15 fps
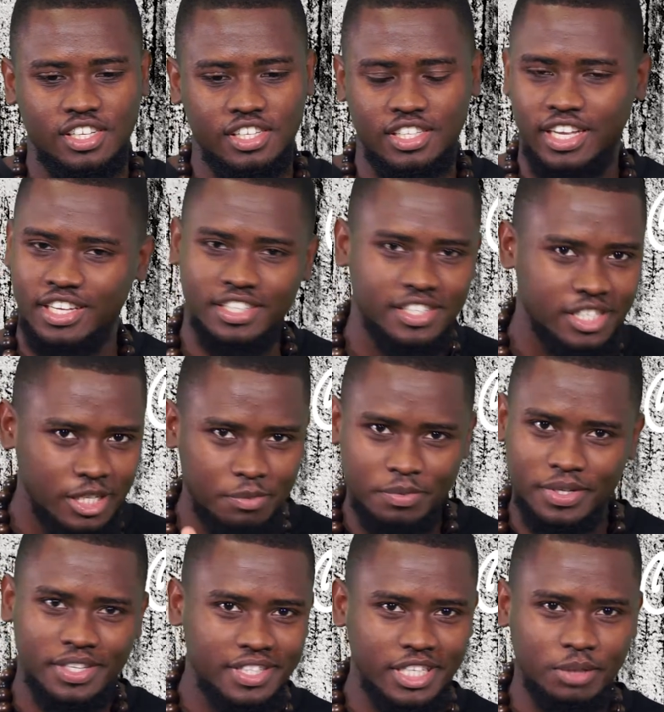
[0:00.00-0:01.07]
that's deep
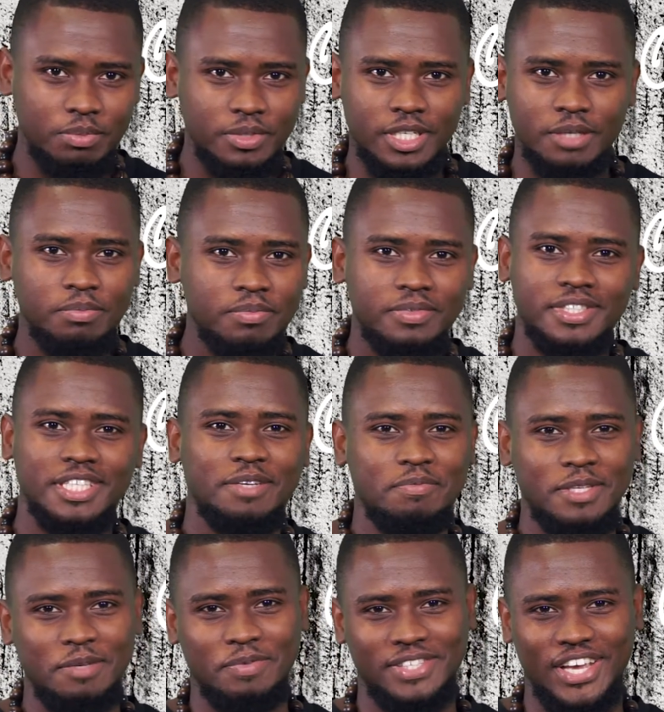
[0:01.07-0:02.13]

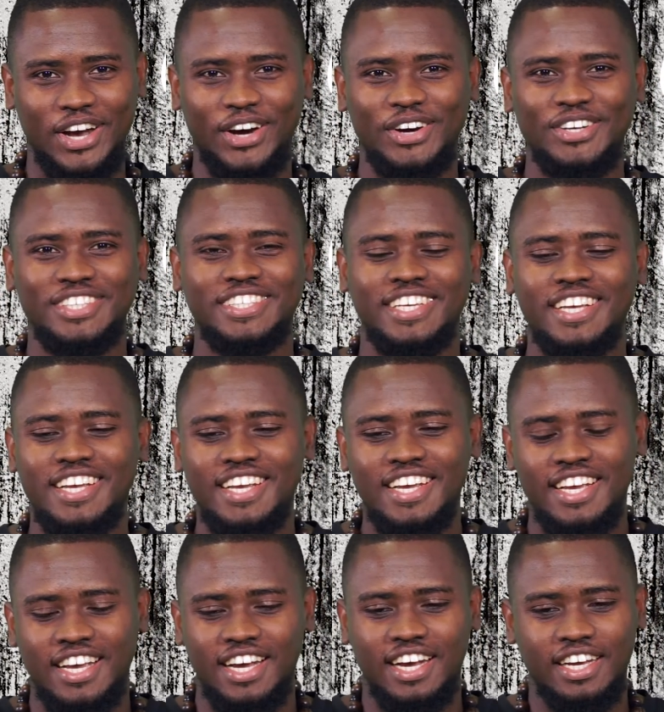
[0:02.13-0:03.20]
south,
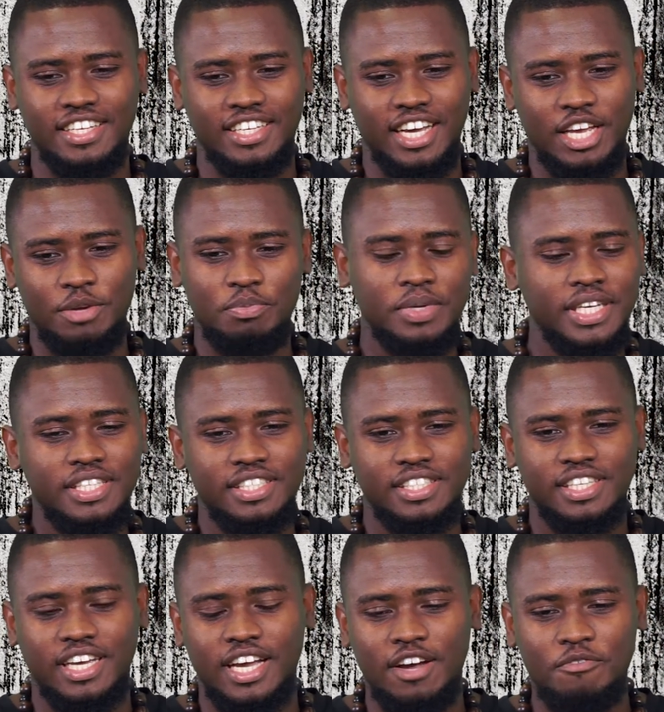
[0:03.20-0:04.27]
and I've been
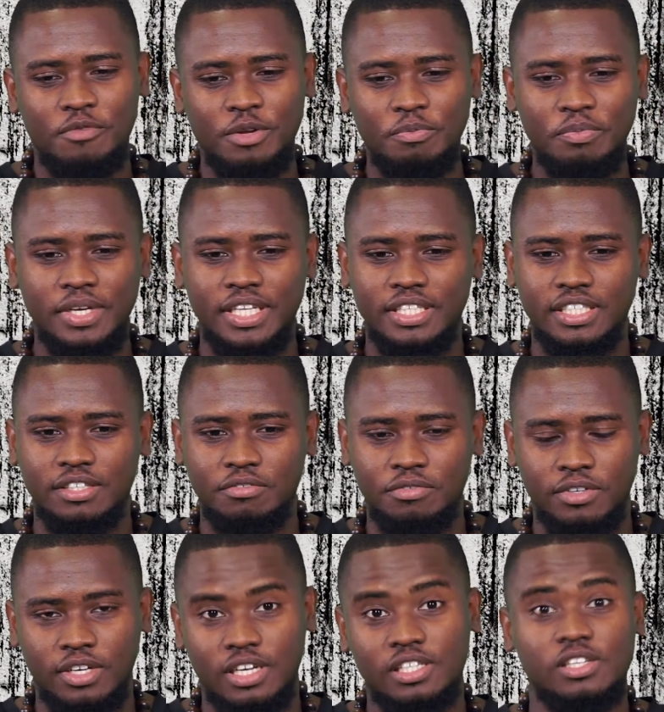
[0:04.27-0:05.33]
painting
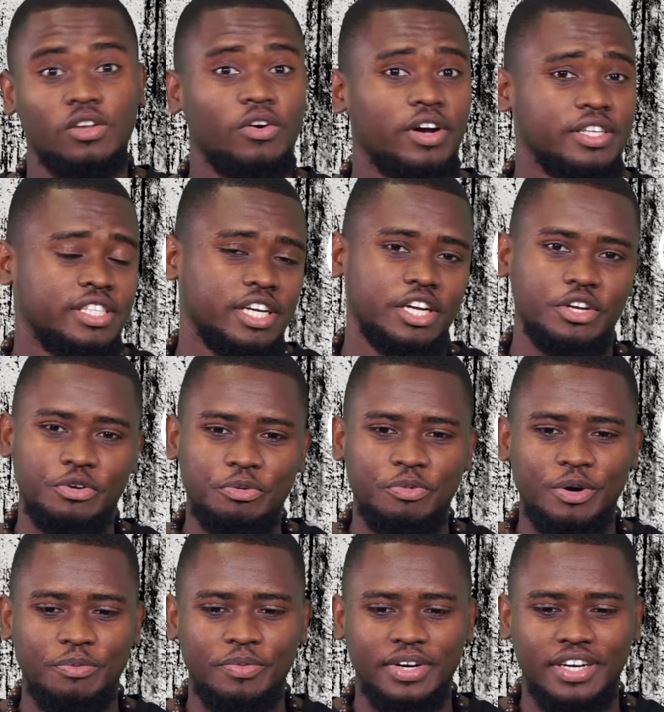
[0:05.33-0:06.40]
for as long as I can
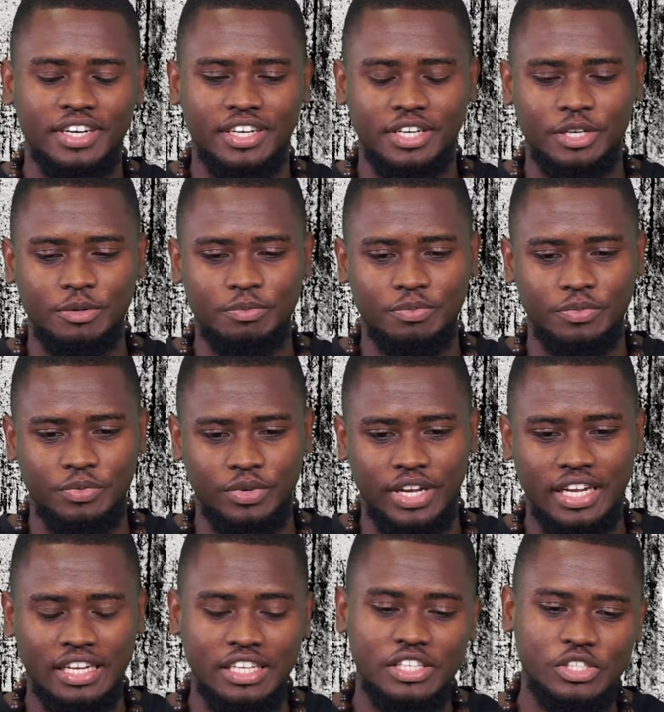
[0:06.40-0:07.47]
remember, or
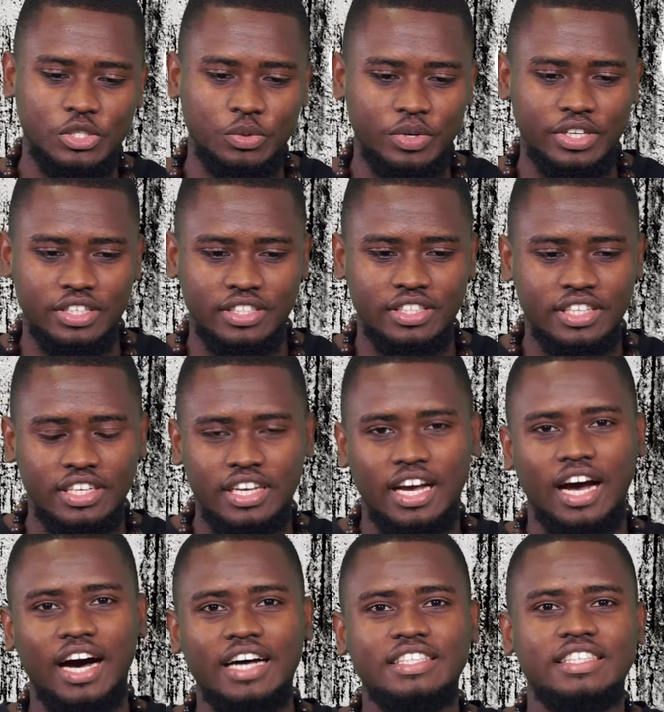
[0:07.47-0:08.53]
at least doing
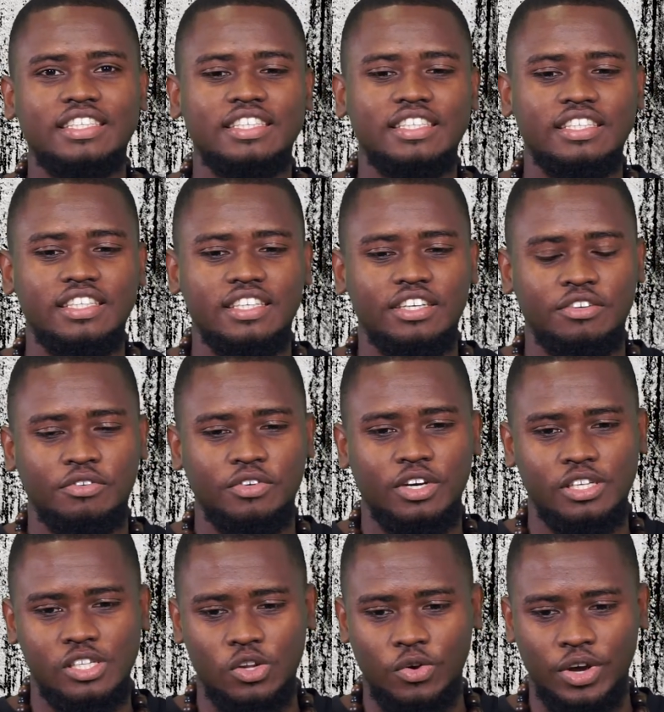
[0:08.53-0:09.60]
art for
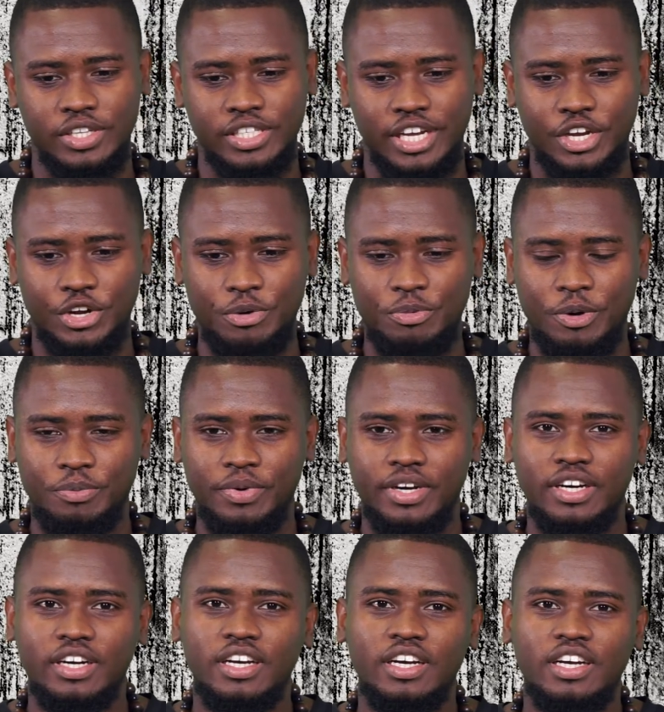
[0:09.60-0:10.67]
as long as I can remember.
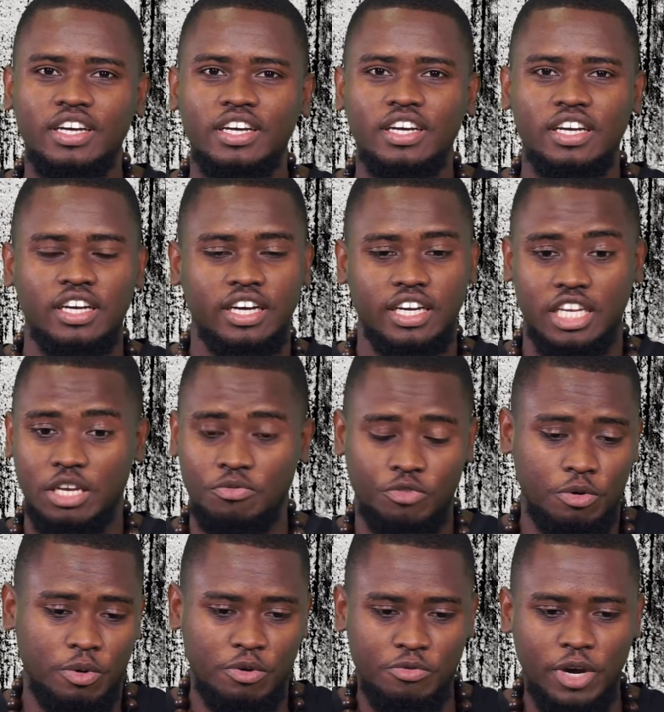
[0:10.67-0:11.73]
I came
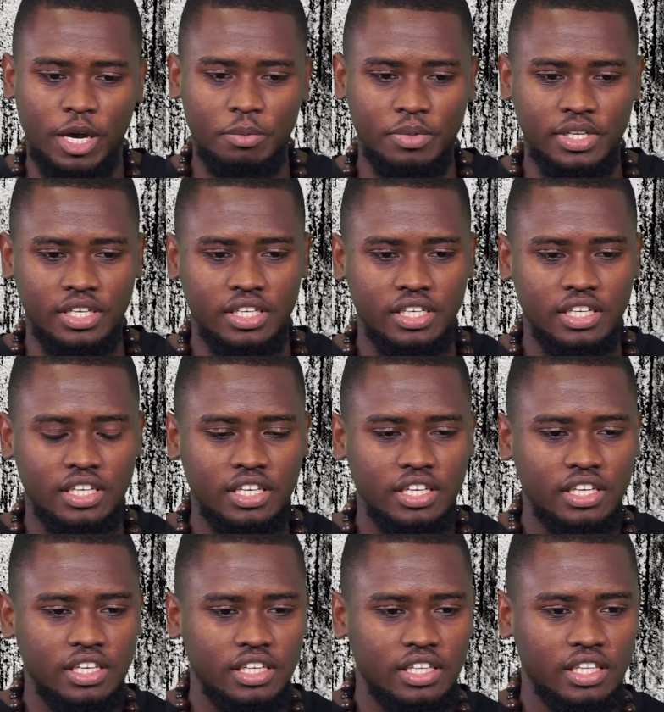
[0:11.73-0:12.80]
from a family
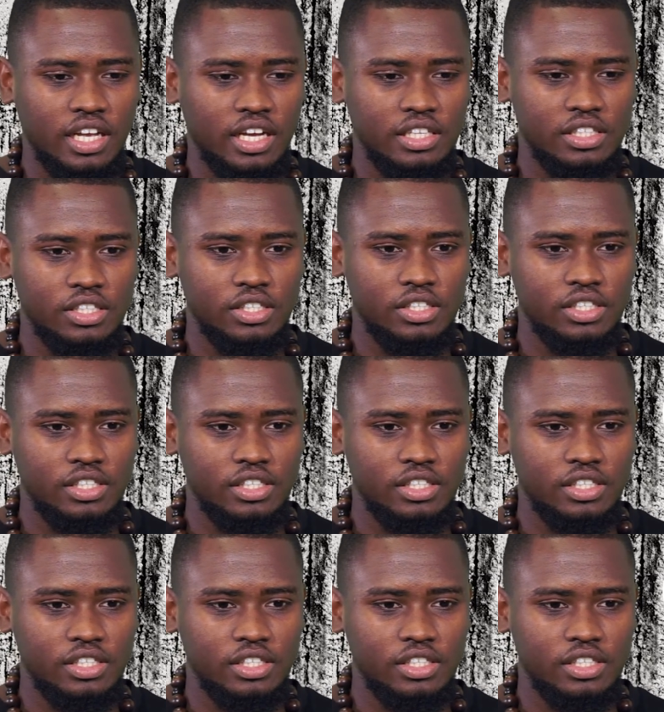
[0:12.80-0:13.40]
that